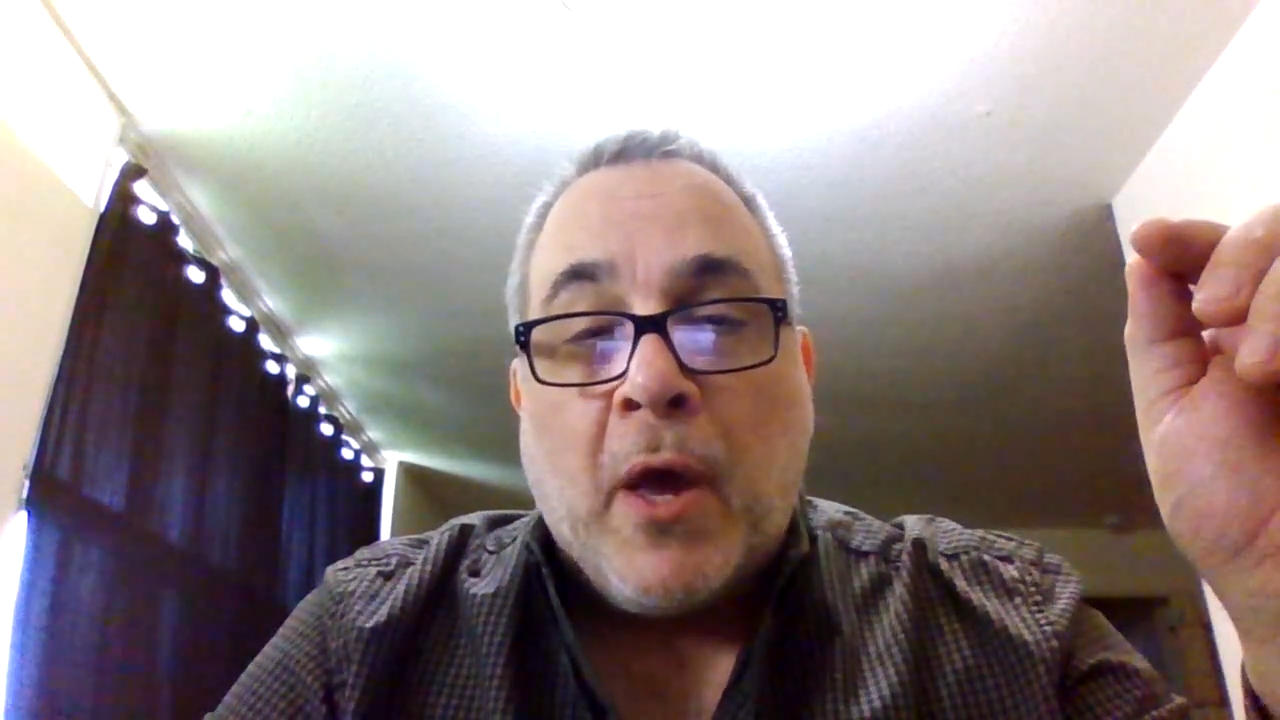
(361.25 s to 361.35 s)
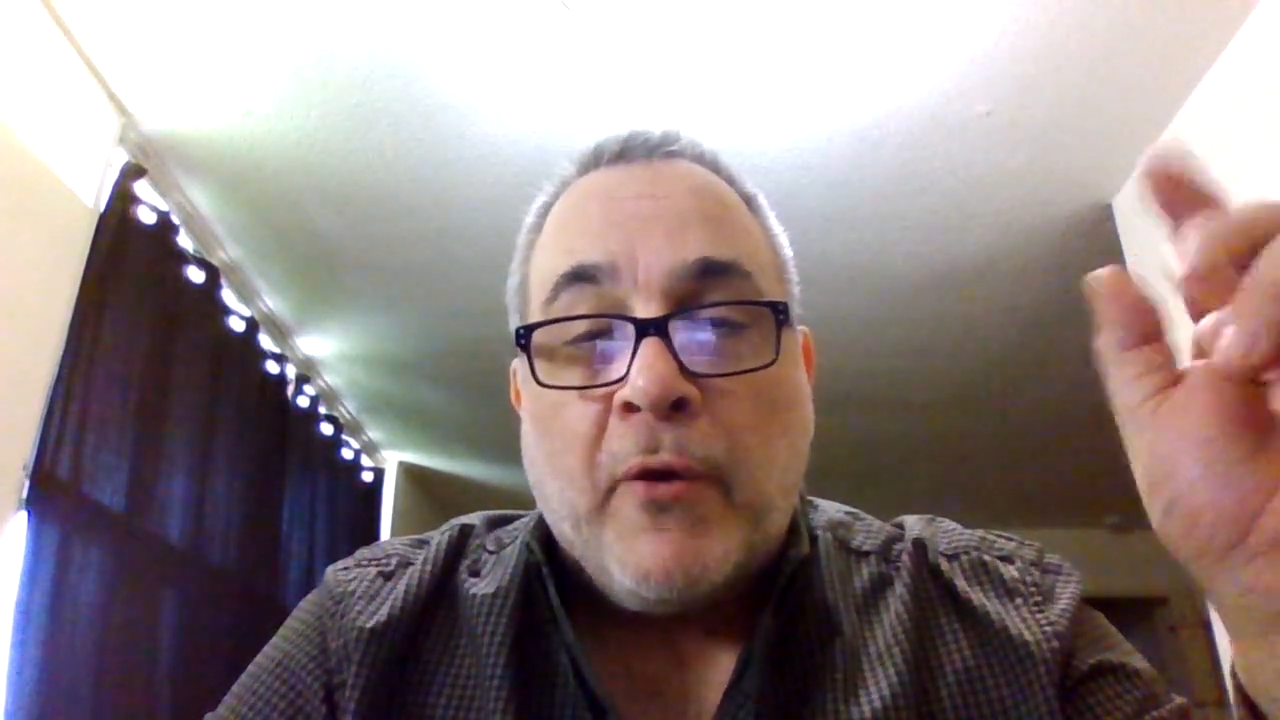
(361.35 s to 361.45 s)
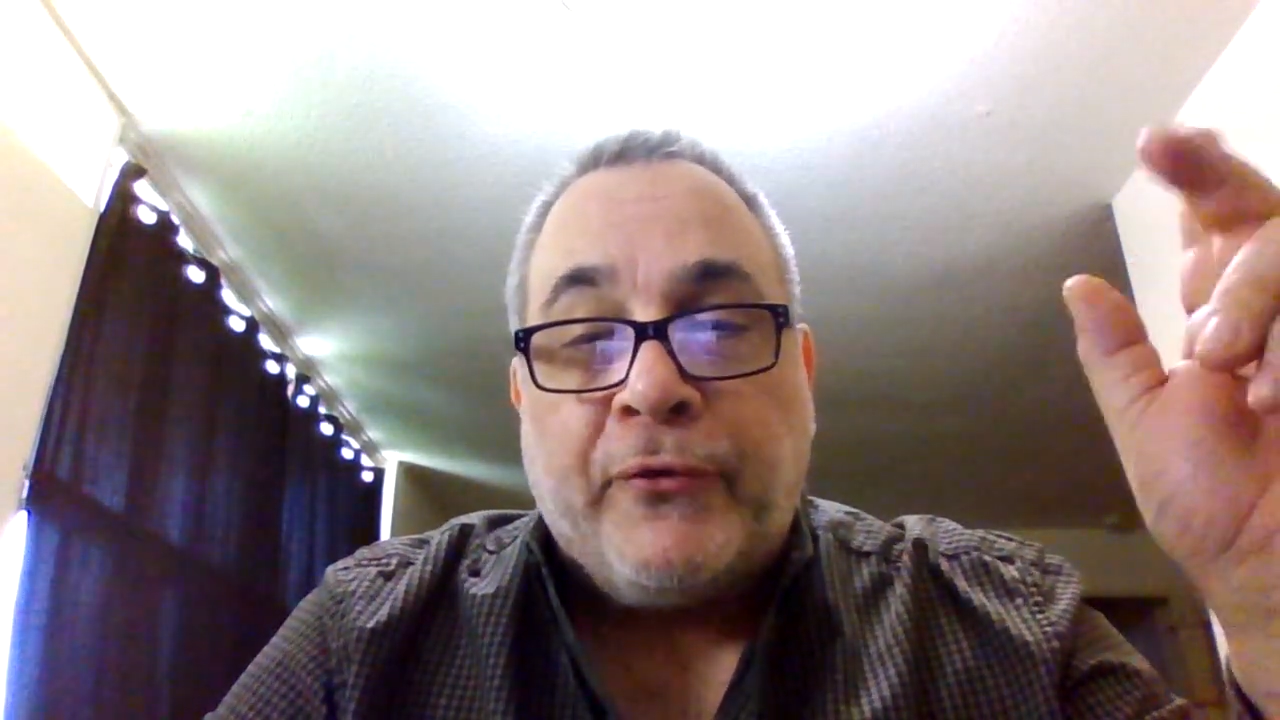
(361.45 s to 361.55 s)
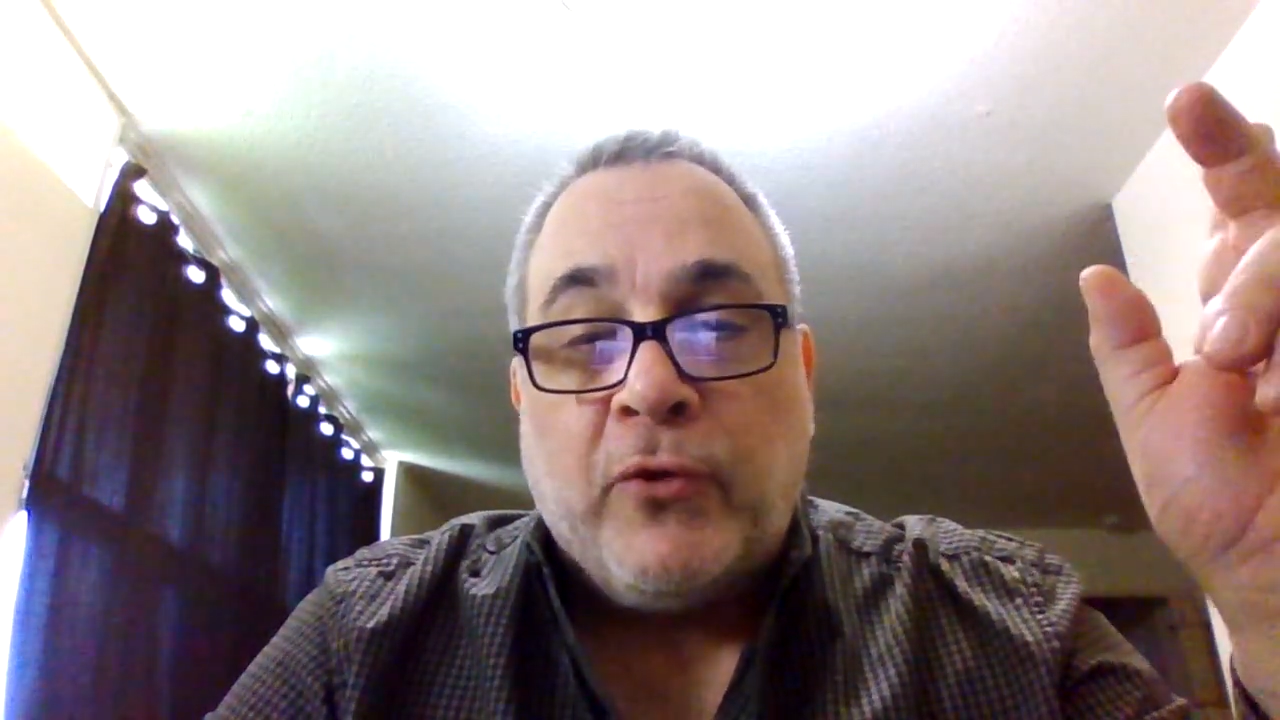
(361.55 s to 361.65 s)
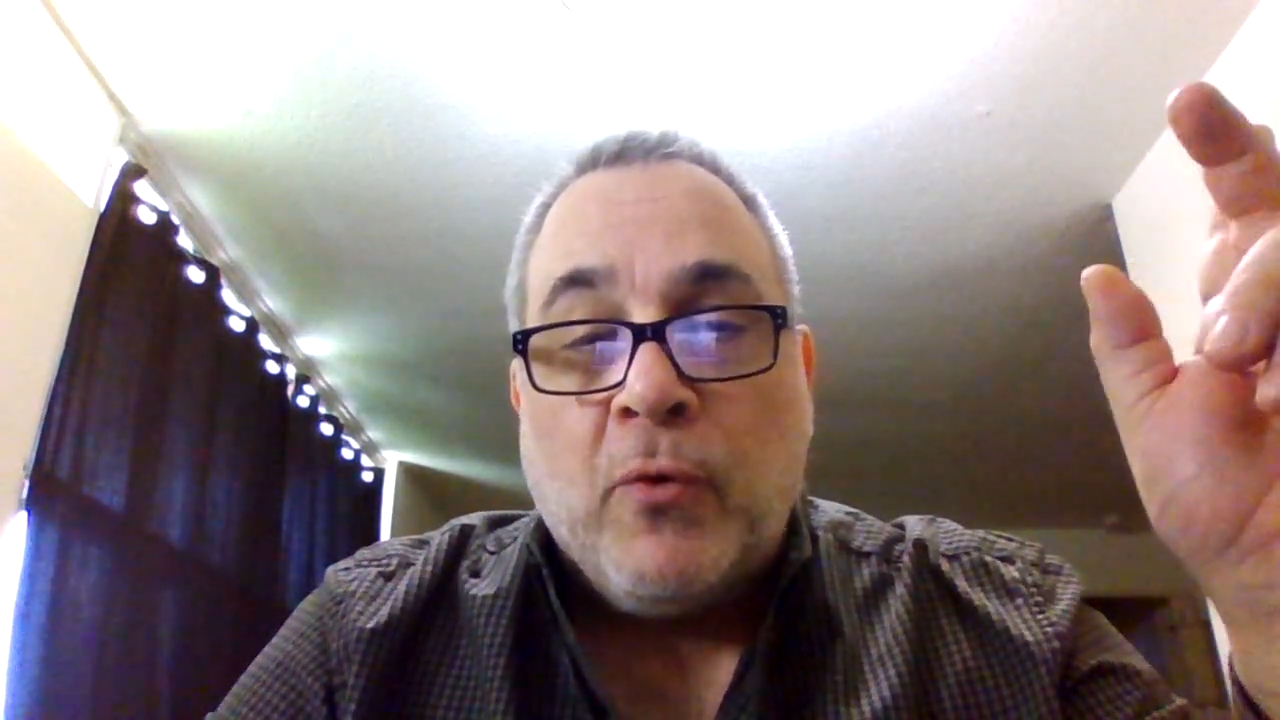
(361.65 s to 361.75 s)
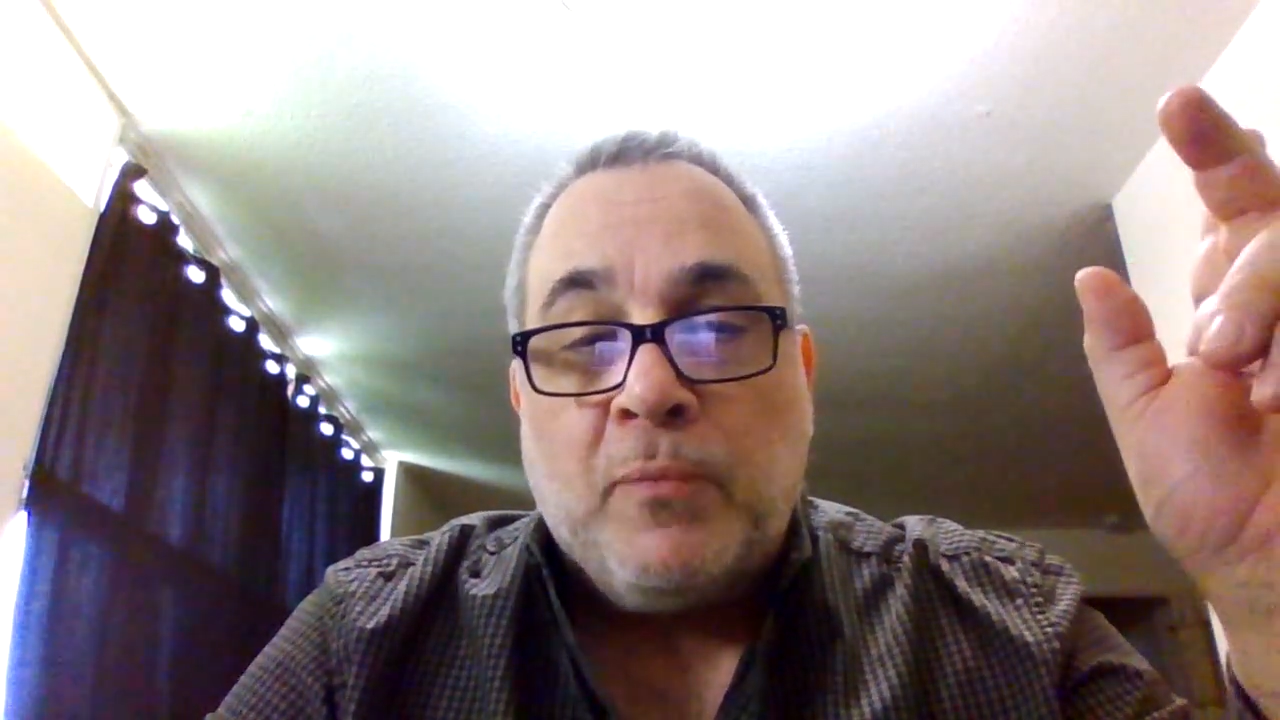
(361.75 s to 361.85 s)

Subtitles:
also